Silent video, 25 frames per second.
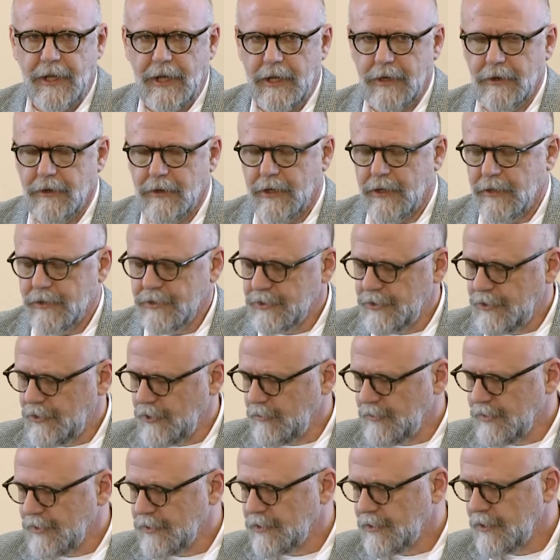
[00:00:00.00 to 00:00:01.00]

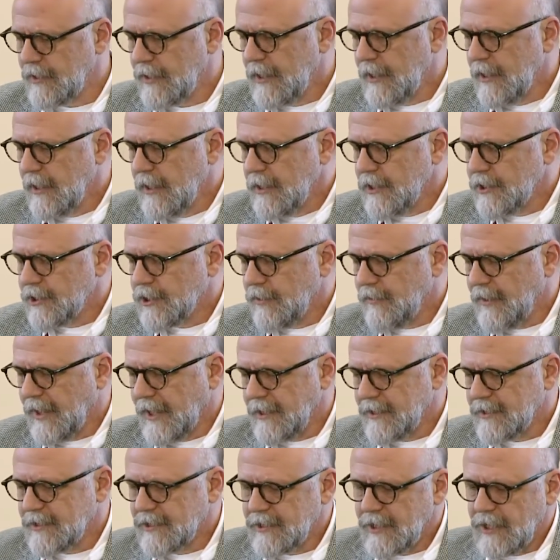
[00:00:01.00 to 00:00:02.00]
adenocarcinomas. So we
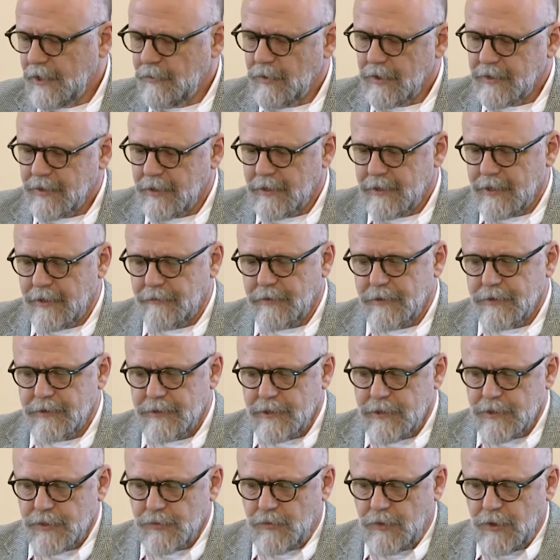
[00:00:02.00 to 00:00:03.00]
could see what the
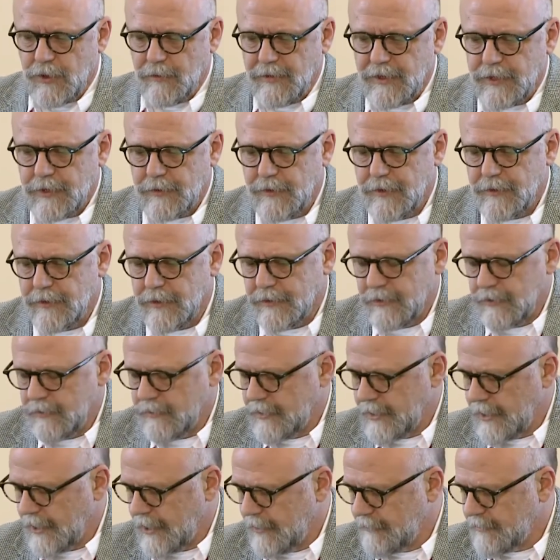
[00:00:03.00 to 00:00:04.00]
differences were between the two
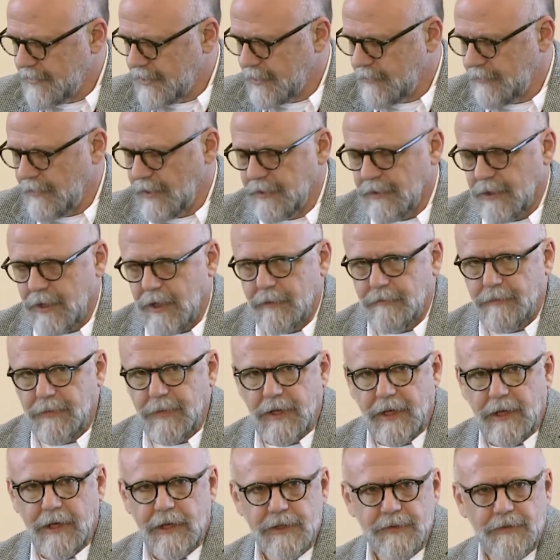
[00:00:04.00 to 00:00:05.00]
types. And we thought
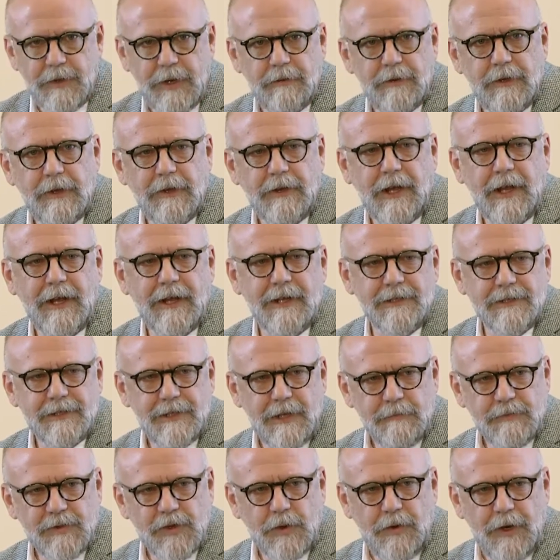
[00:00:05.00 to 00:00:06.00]
because we looking at
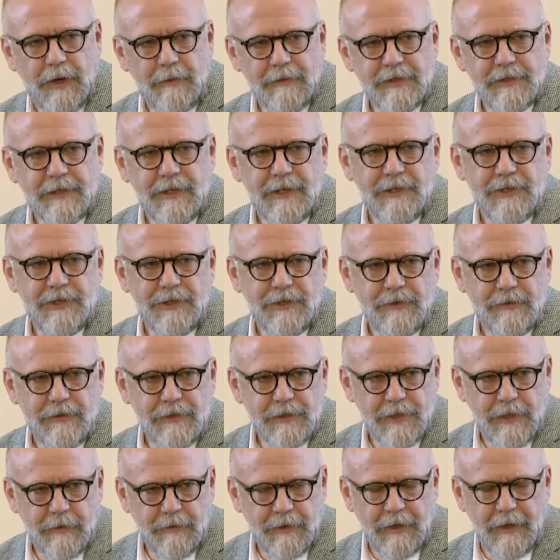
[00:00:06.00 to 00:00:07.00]
some squamous tissue
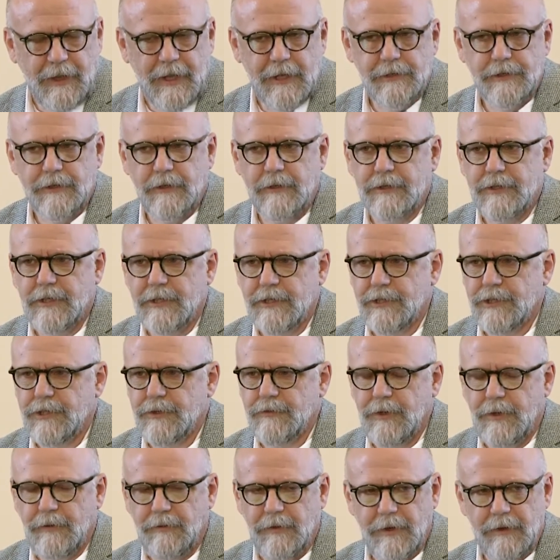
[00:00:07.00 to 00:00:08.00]
and some glandular
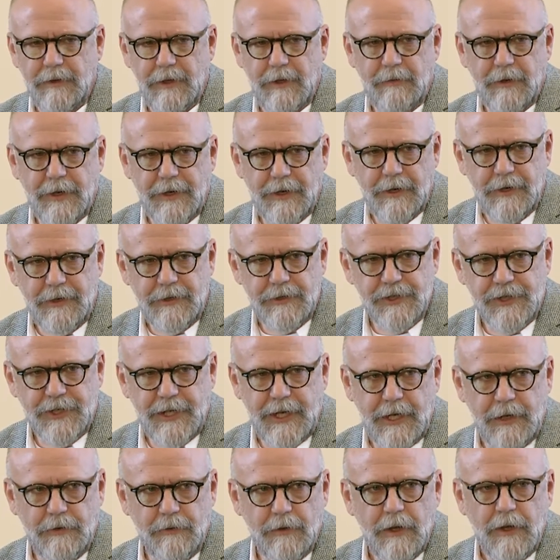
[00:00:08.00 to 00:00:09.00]
tissue, we really wanted to
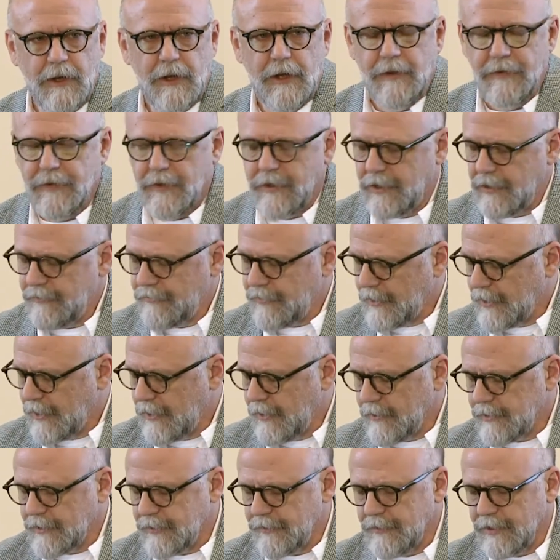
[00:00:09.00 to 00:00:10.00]
understand the different
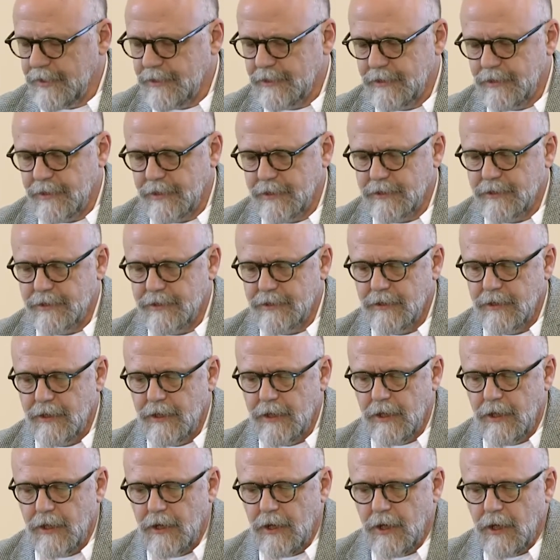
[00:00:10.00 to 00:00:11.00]
characteristics.
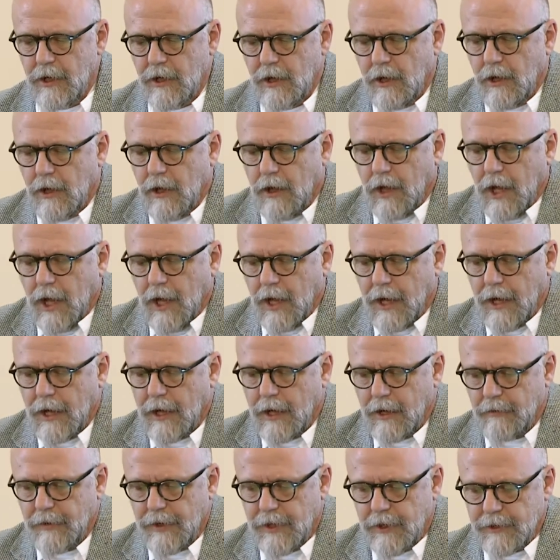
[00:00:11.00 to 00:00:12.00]

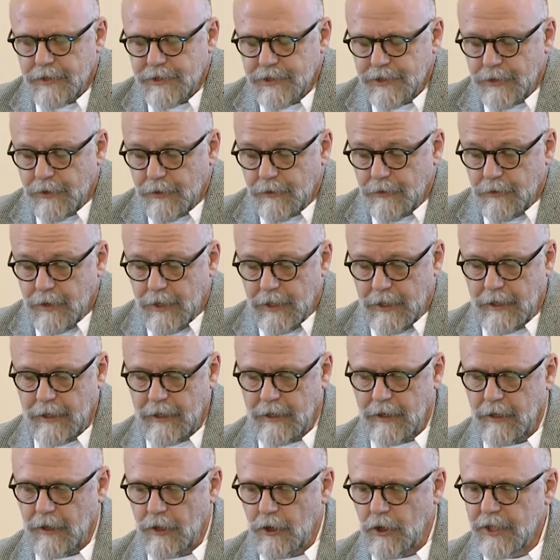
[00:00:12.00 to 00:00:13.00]
Uh, we also
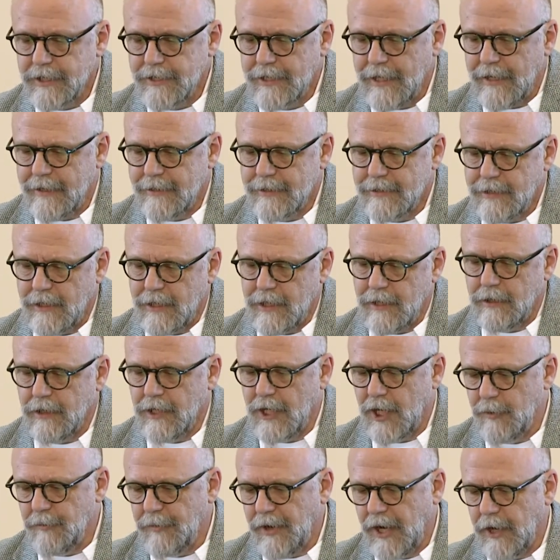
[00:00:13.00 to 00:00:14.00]
looked at uh,
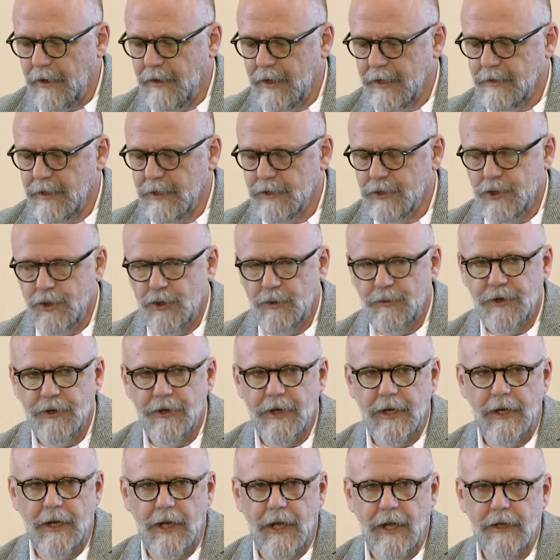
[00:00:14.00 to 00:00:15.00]
comparing the tumor
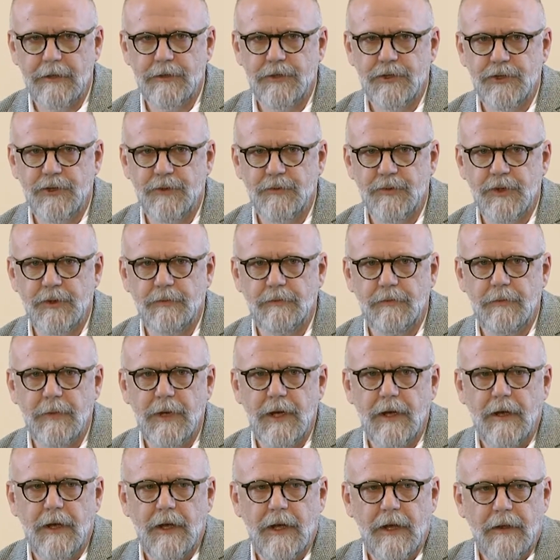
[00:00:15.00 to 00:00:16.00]
and non-tumor
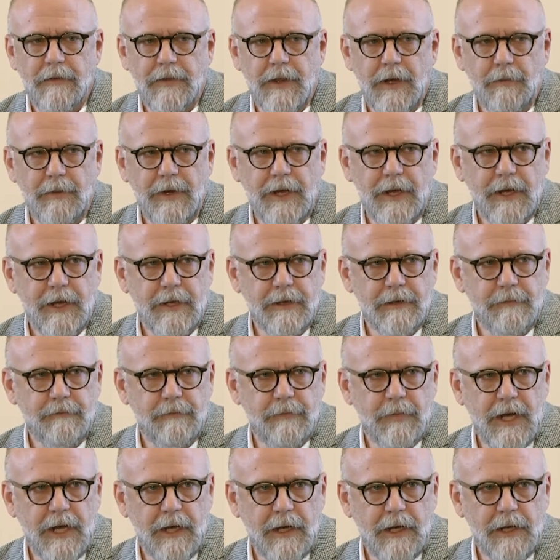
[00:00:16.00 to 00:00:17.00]
that we had
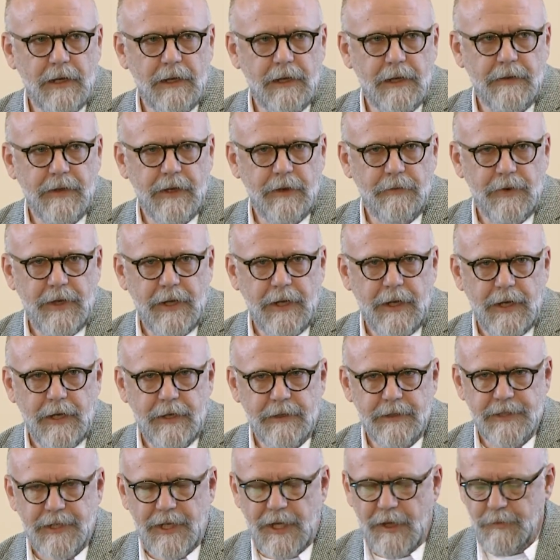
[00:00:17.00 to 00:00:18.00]
uh, that we
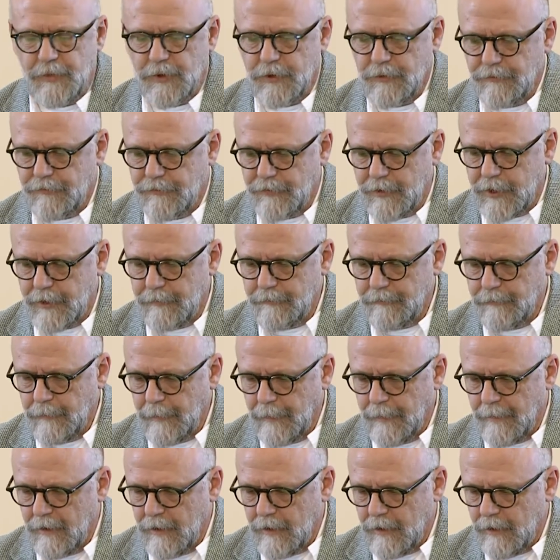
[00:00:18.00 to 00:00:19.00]
had sampled from,
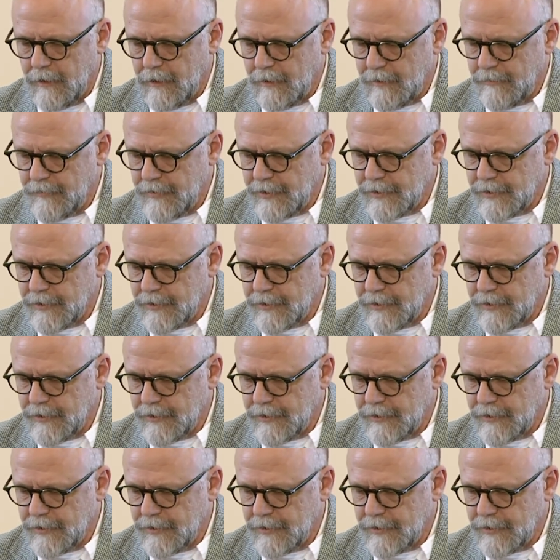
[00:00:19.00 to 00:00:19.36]
and um,